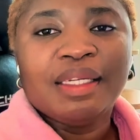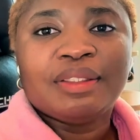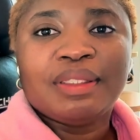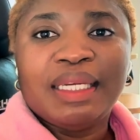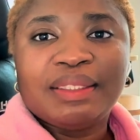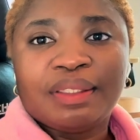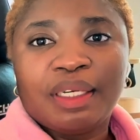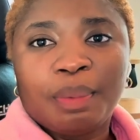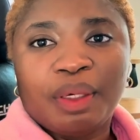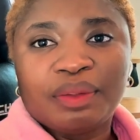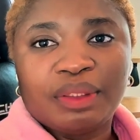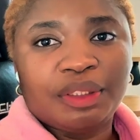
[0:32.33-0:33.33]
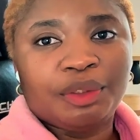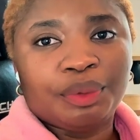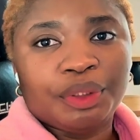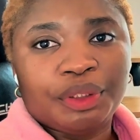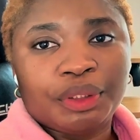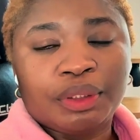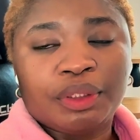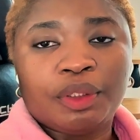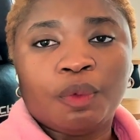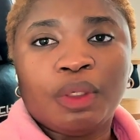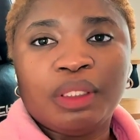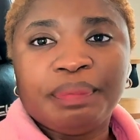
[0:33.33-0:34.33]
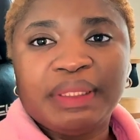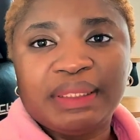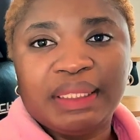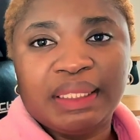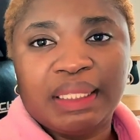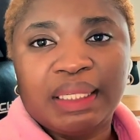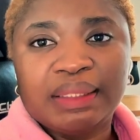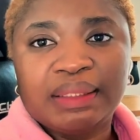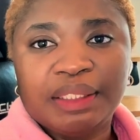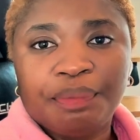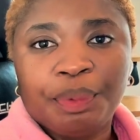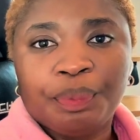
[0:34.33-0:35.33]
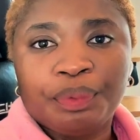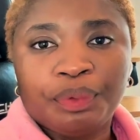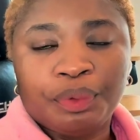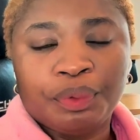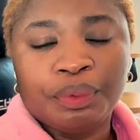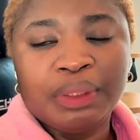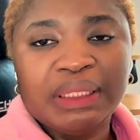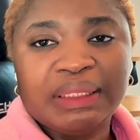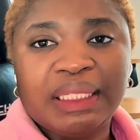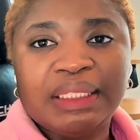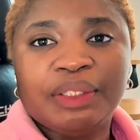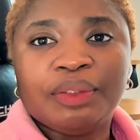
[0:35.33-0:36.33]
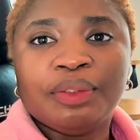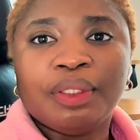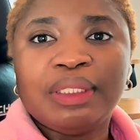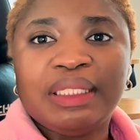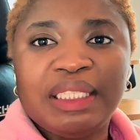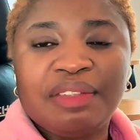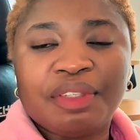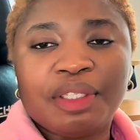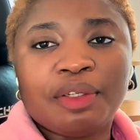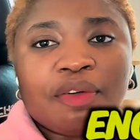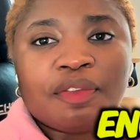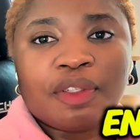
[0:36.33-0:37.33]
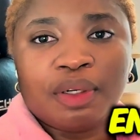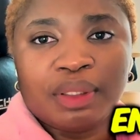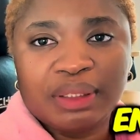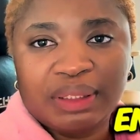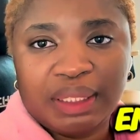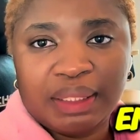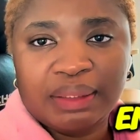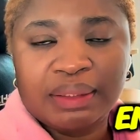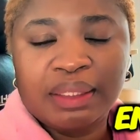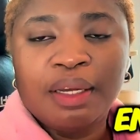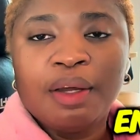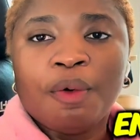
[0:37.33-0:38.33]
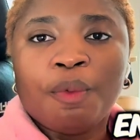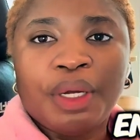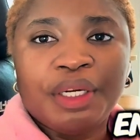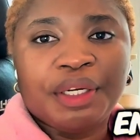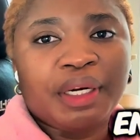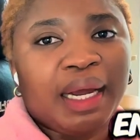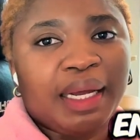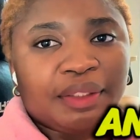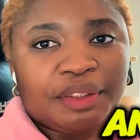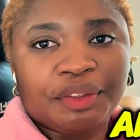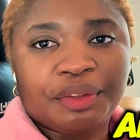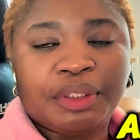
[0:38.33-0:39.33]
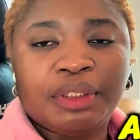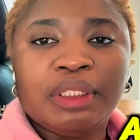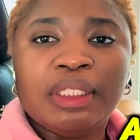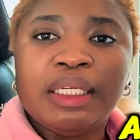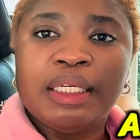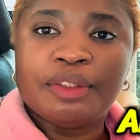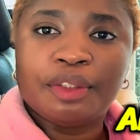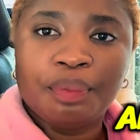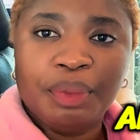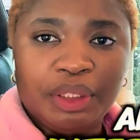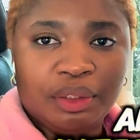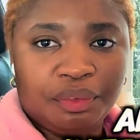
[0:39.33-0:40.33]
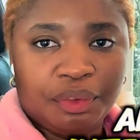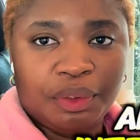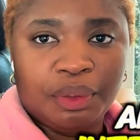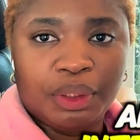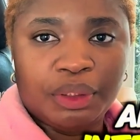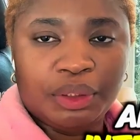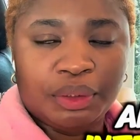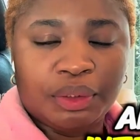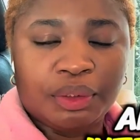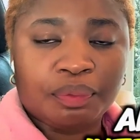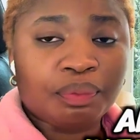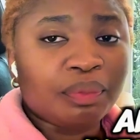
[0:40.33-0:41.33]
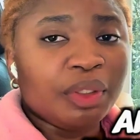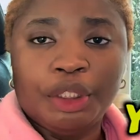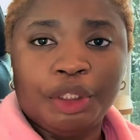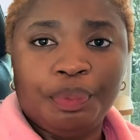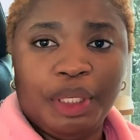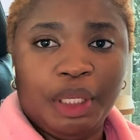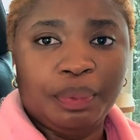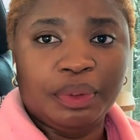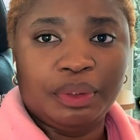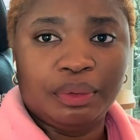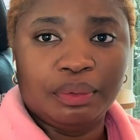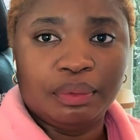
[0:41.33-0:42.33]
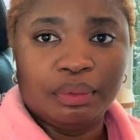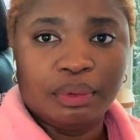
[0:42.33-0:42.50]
So let's talk about situation. So one mistake that I see people do is that they do not give enough context when they're answering some interview questions. You should be able to